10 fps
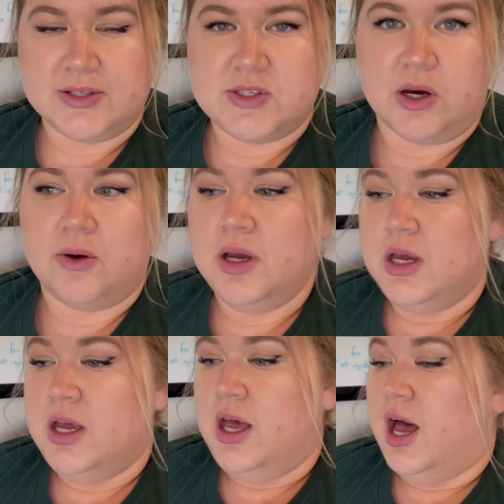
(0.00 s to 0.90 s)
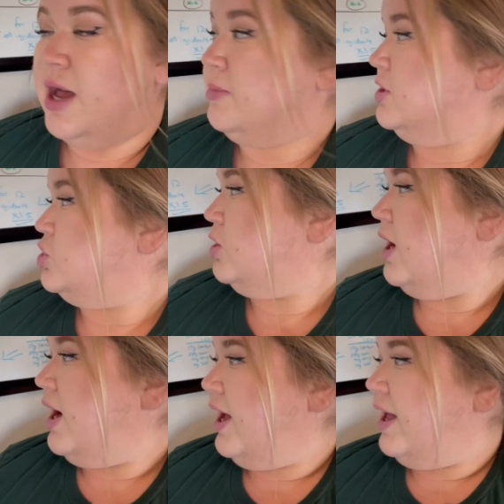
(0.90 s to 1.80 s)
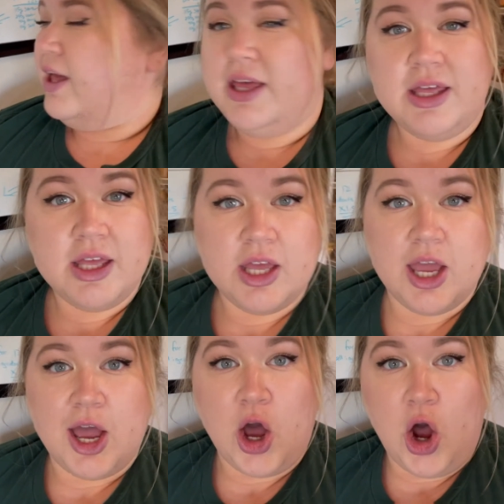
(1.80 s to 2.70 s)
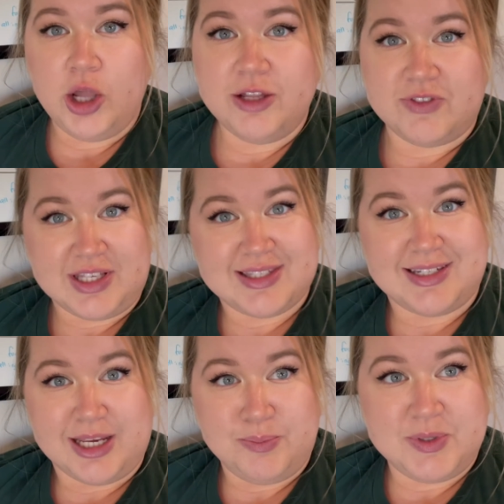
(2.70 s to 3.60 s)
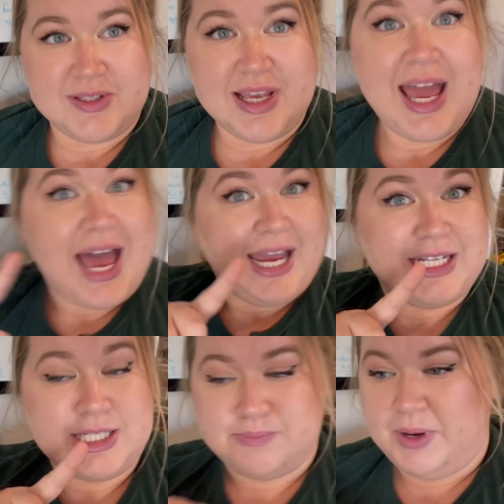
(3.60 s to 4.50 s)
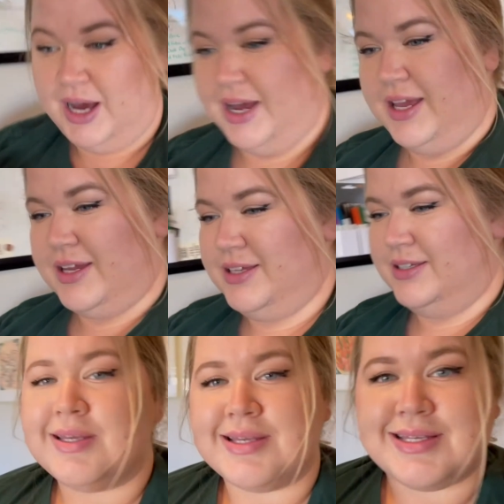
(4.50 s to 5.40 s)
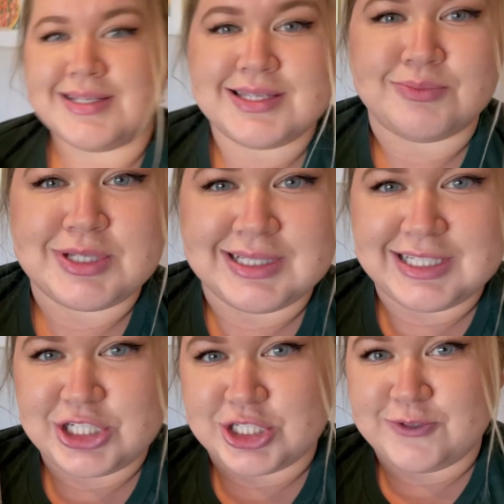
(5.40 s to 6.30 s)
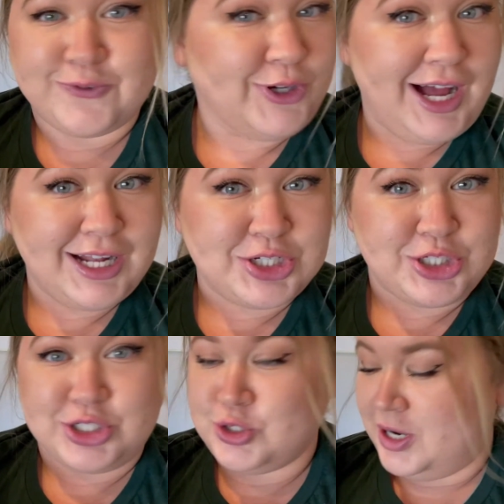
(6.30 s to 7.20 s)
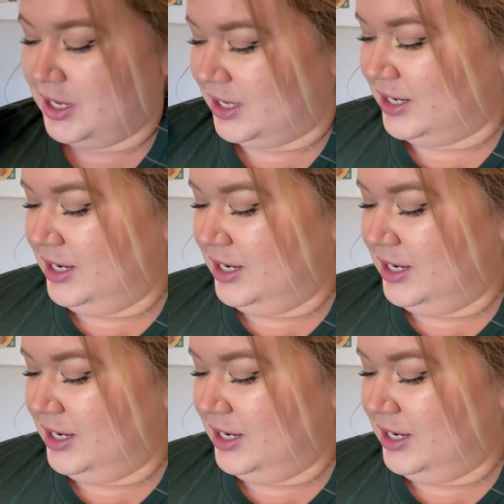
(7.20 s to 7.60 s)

so I'm gonna try all of these dips. I did buy some delicious focaccia to try it.